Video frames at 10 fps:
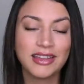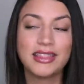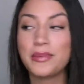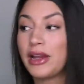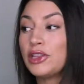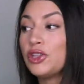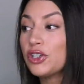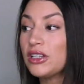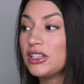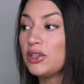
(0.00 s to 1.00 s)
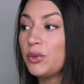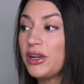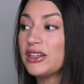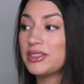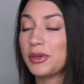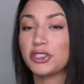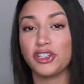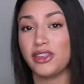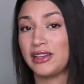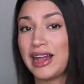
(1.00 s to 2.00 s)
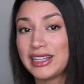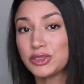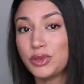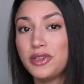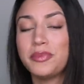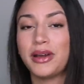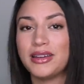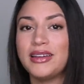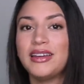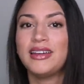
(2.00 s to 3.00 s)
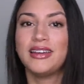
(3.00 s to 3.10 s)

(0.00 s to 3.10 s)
They might look a little weird, especially the last one, but